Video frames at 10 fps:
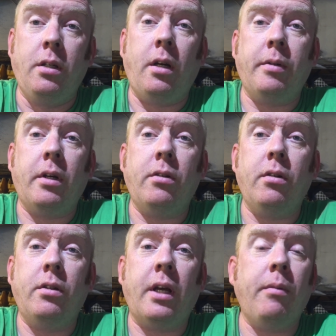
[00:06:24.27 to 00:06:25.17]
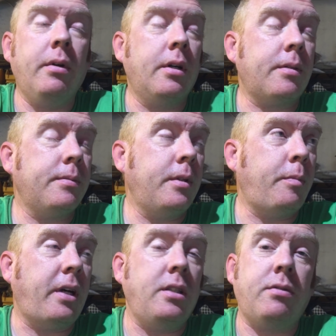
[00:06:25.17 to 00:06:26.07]
time to go do the day work
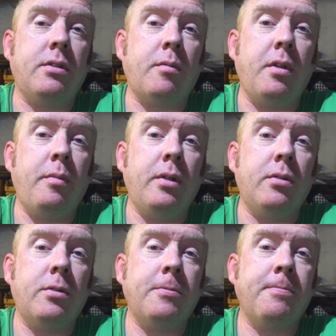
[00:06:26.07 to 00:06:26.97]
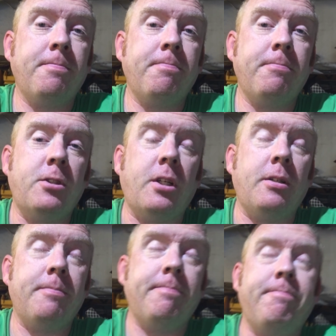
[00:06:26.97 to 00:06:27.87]
that pays for some of the bills. So
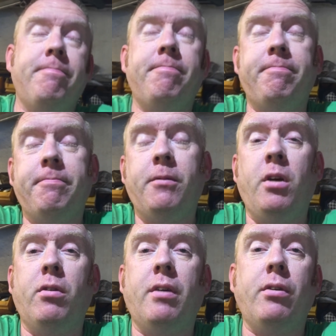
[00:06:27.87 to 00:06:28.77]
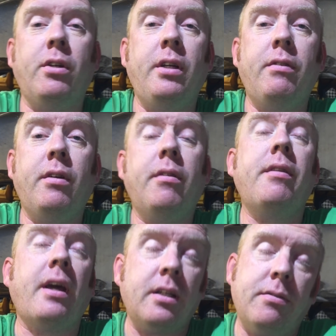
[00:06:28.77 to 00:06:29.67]
everyone have a good evening.
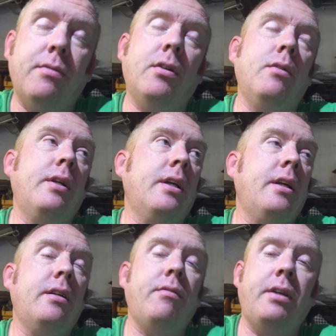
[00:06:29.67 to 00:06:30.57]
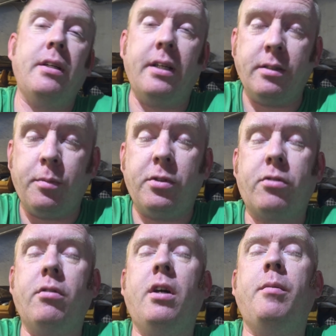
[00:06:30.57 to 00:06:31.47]
Thanks for following again. Don't forget to hit
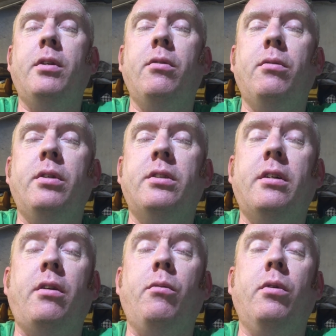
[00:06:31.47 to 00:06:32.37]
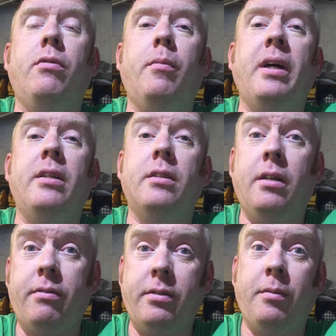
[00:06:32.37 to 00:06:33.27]
subscribe. I do all this. I don't waffle about this
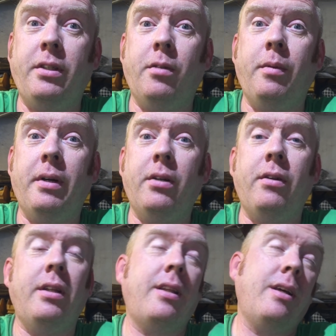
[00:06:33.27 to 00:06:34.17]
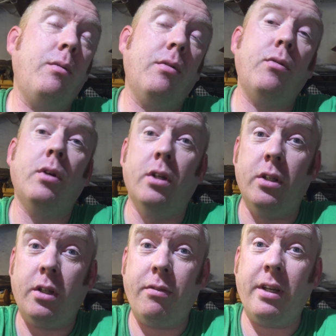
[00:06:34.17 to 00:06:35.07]
enough. Somebody told me about doing it the other day, waffle.
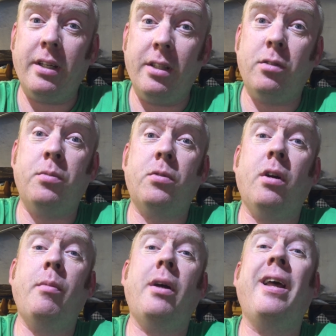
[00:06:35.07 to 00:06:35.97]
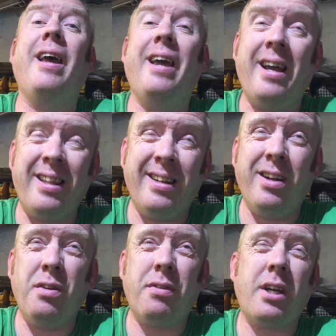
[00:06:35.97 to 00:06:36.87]
Don't forget to hit the subscribe button and the
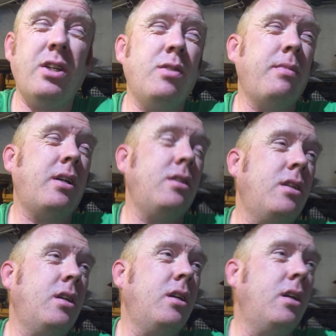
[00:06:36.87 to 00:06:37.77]
notification button